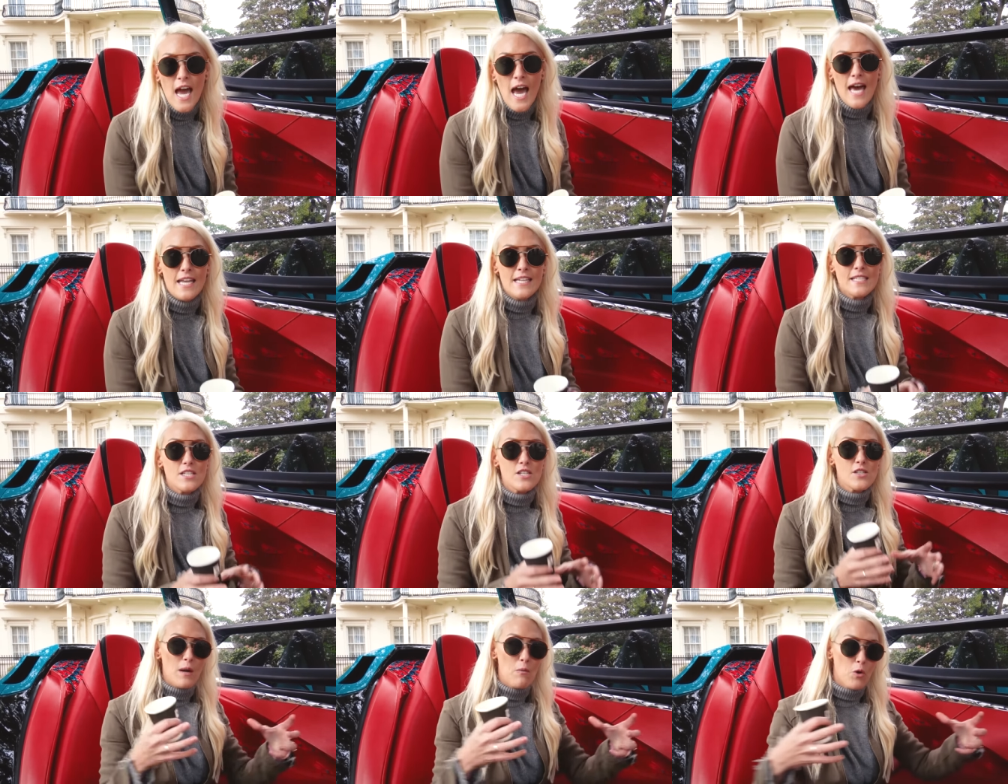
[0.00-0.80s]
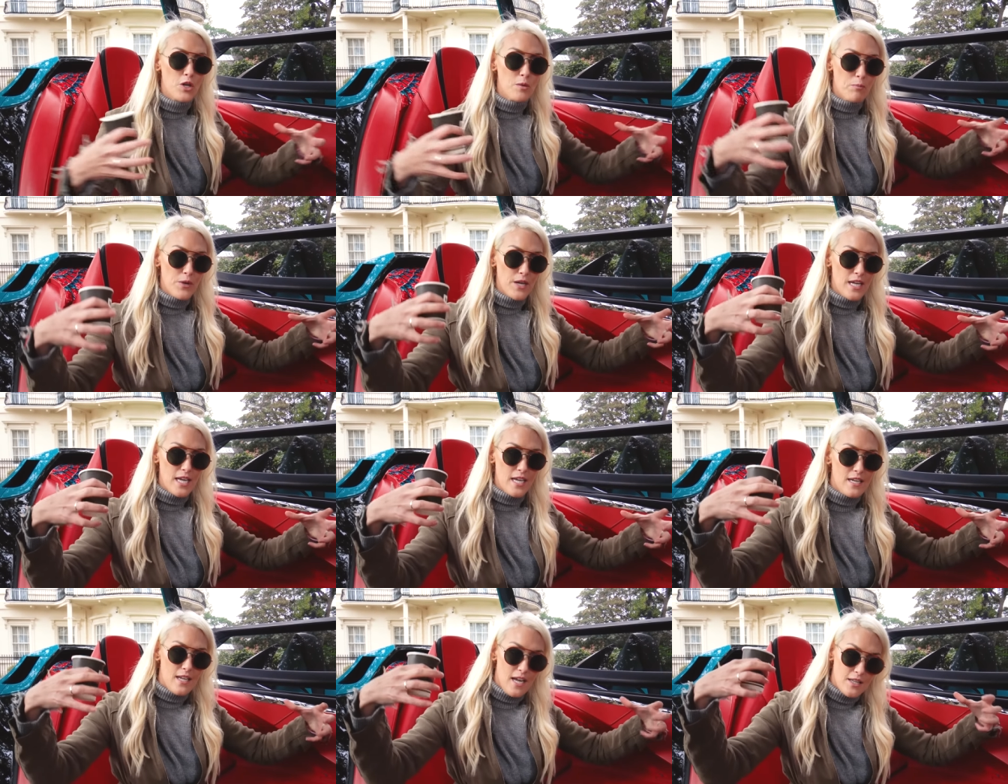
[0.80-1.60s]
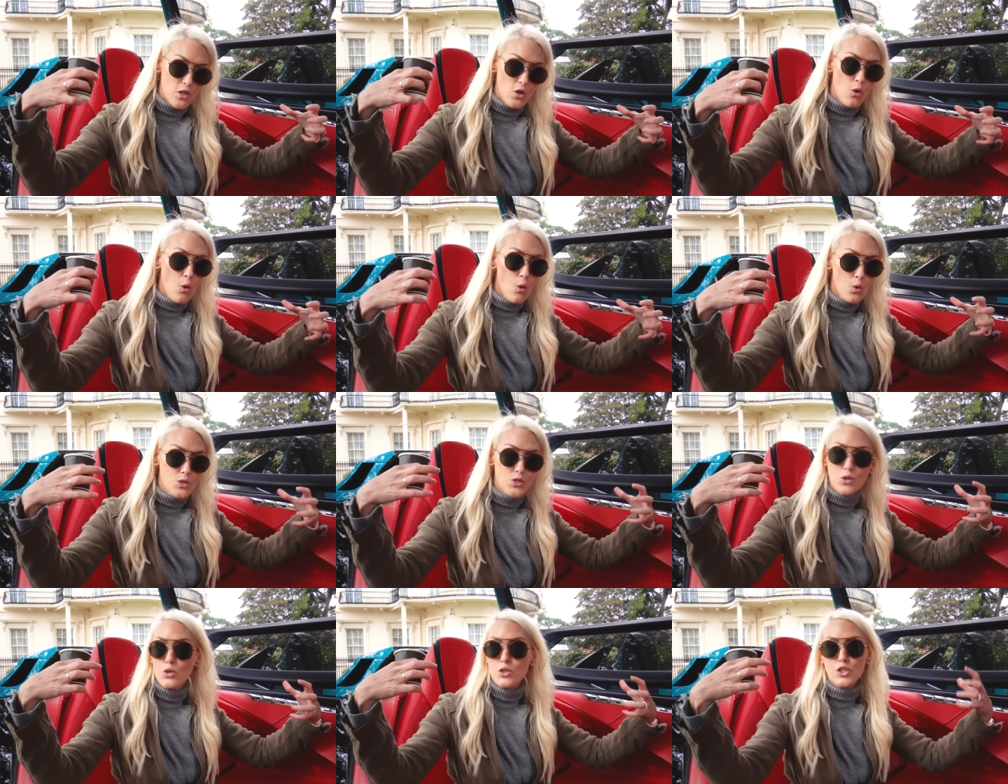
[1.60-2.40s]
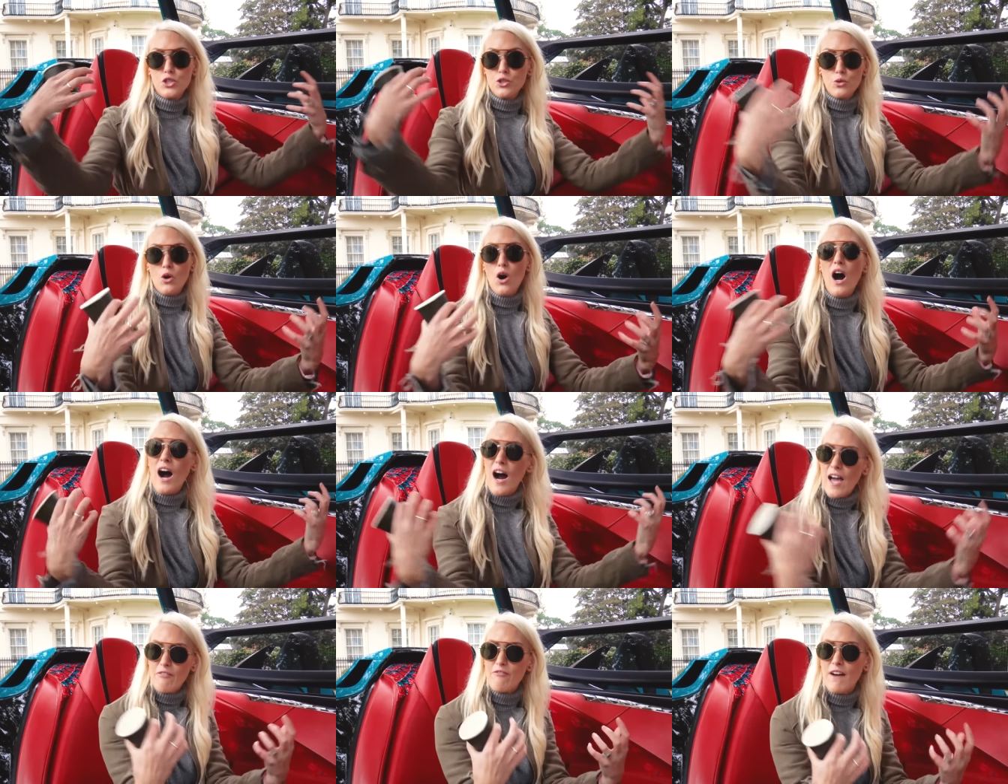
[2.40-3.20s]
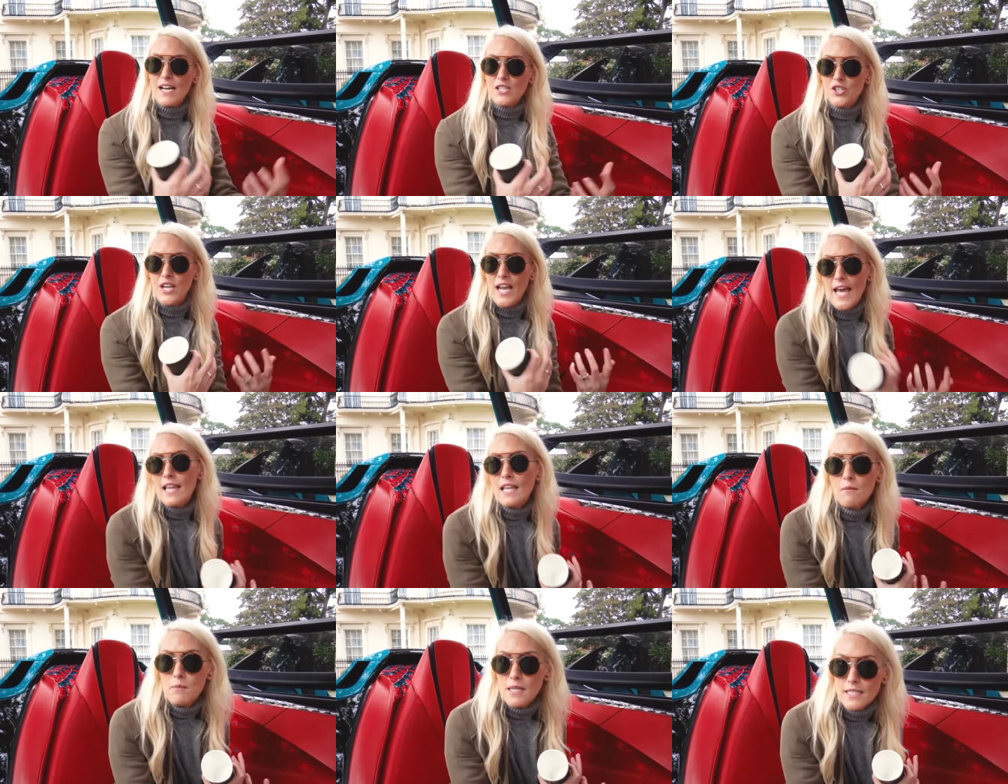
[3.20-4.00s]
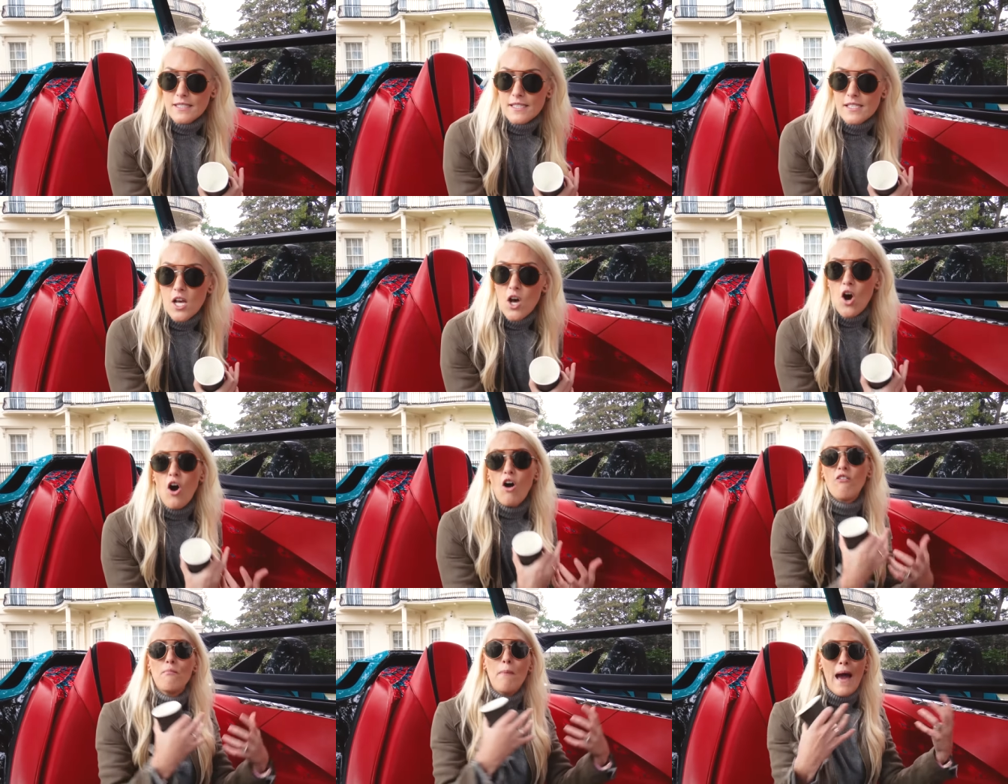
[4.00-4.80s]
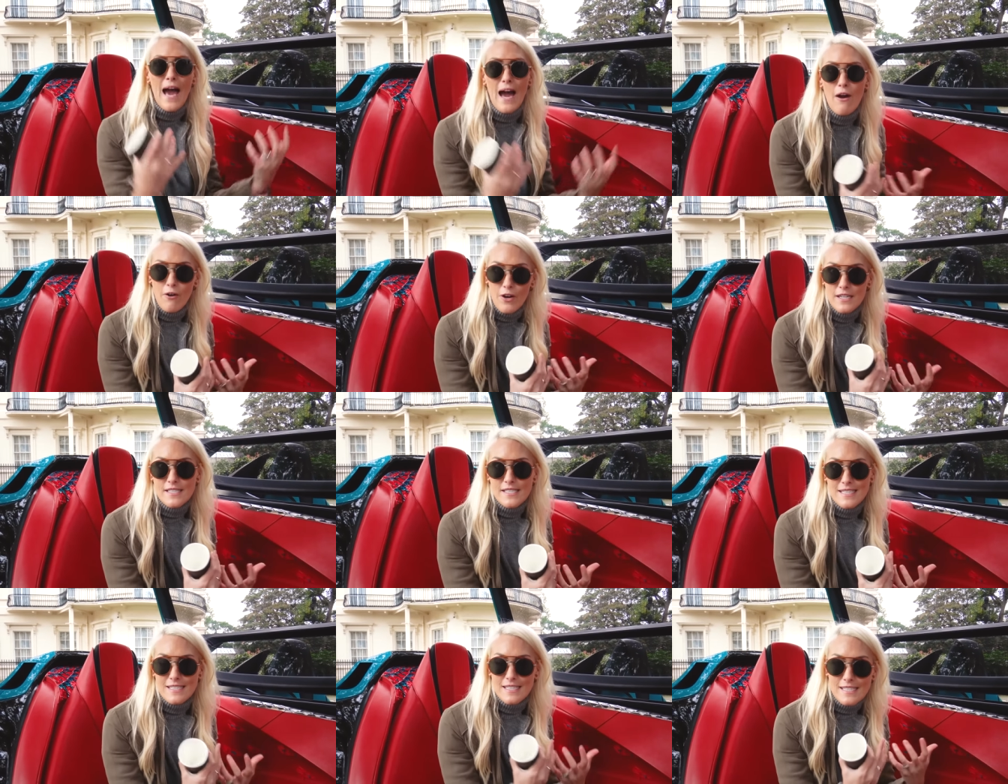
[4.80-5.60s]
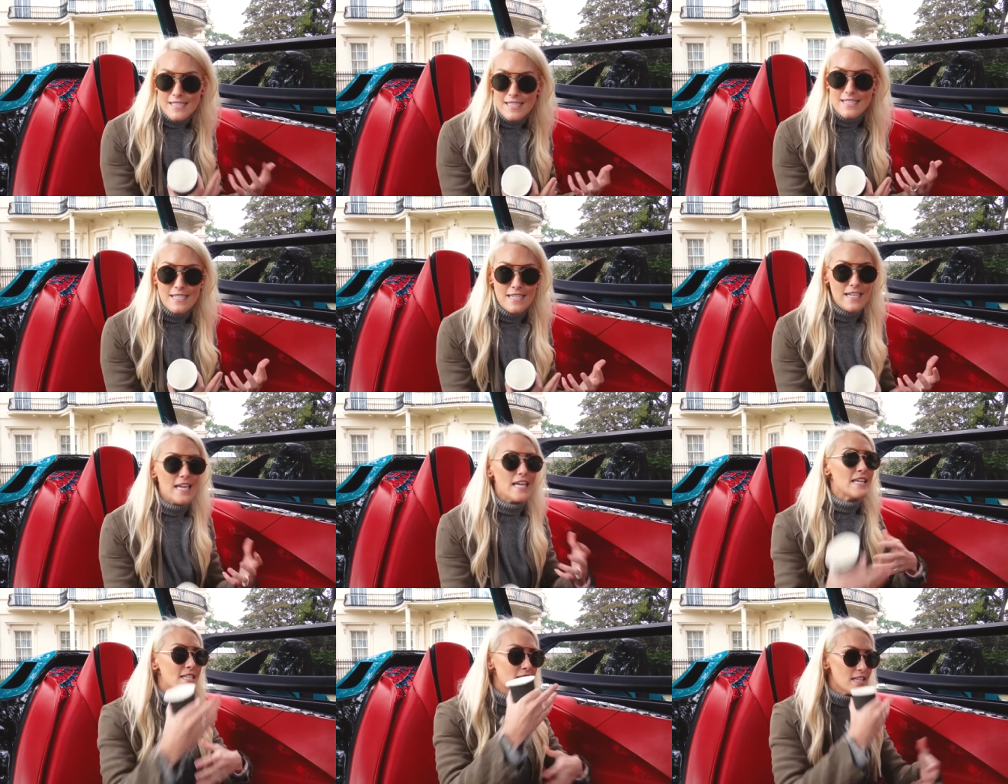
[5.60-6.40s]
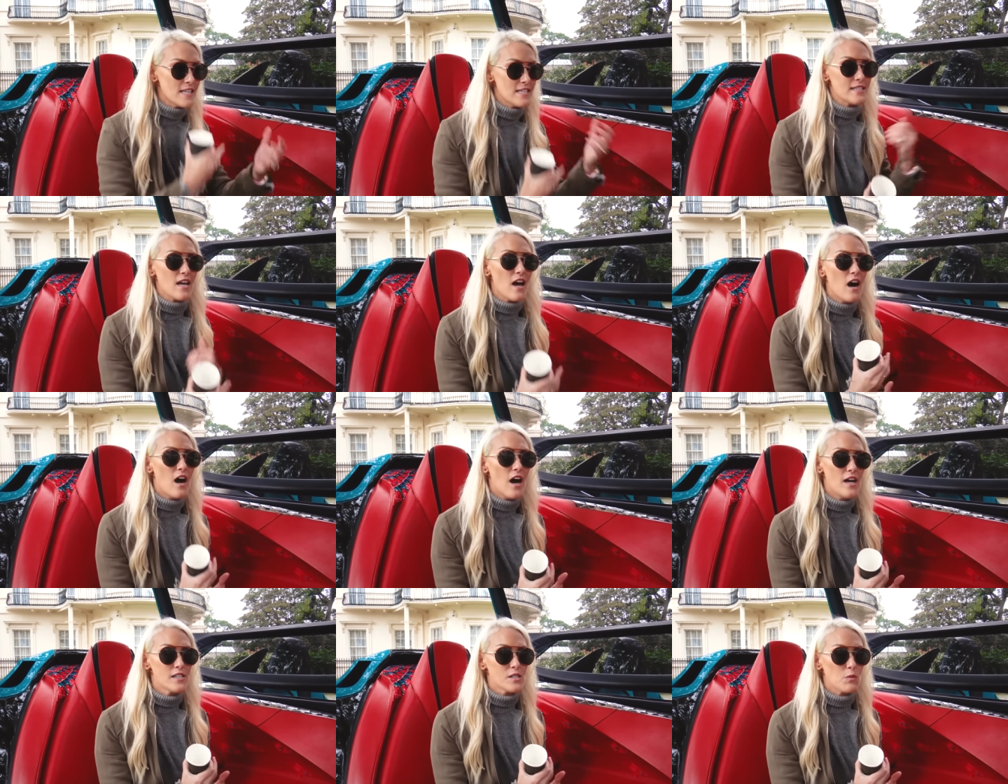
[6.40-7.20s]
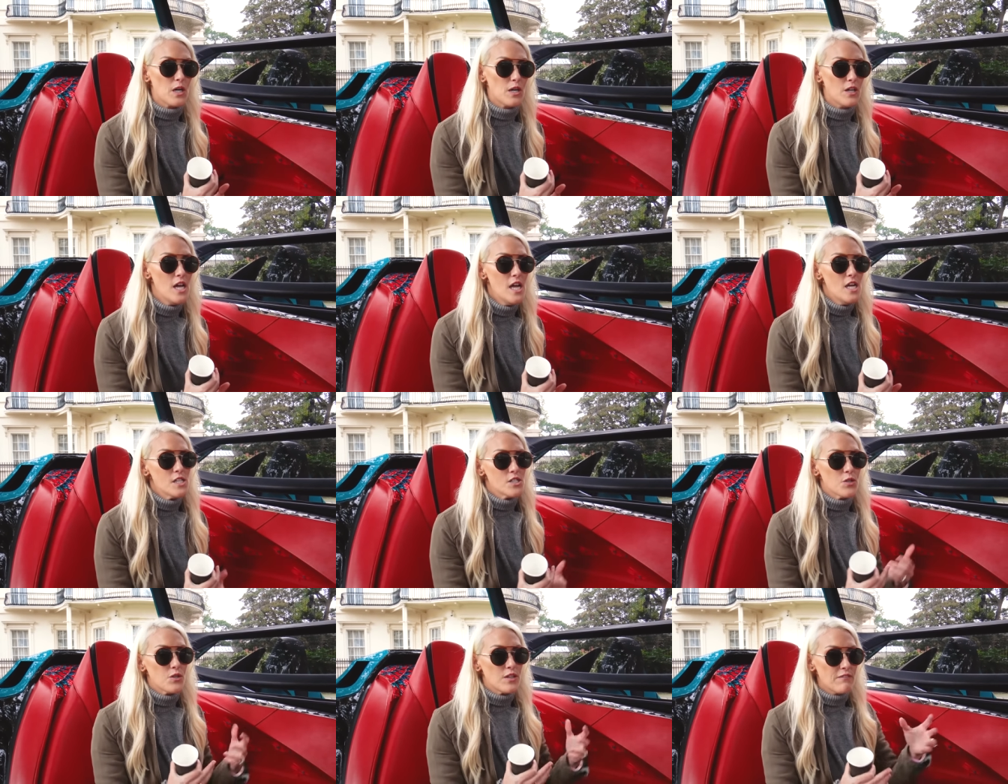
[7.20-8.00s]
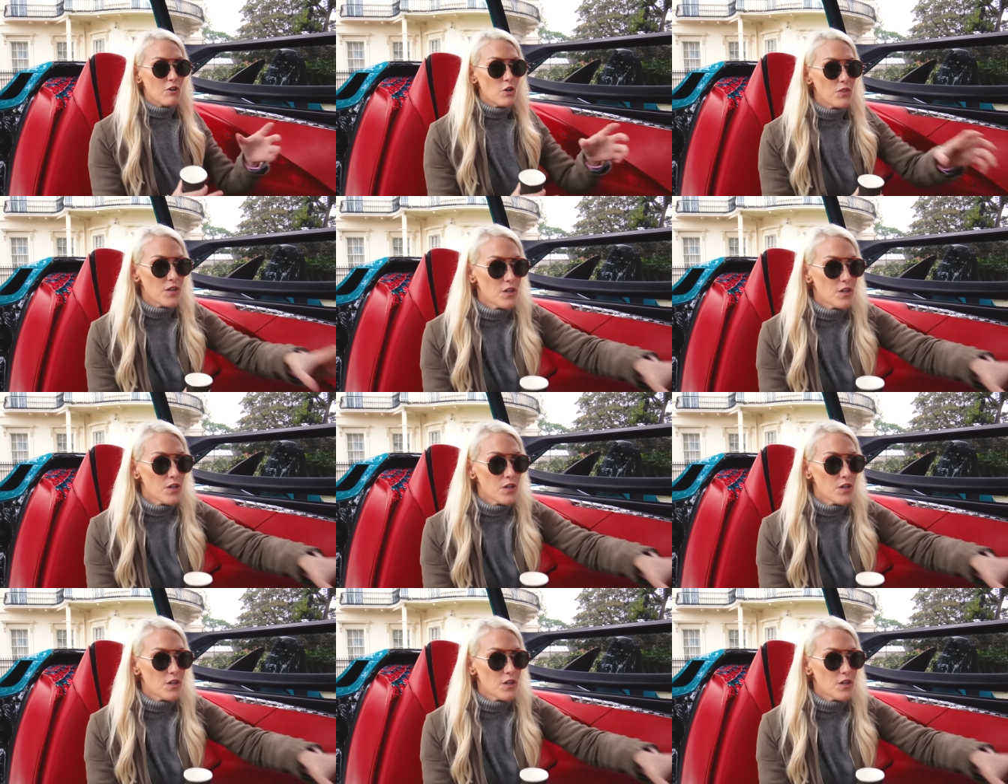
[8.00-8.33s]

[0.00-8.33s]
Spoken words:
and they want to bring in like the haute couture, high fashion elements of Paris as a city into this car as well. So they've got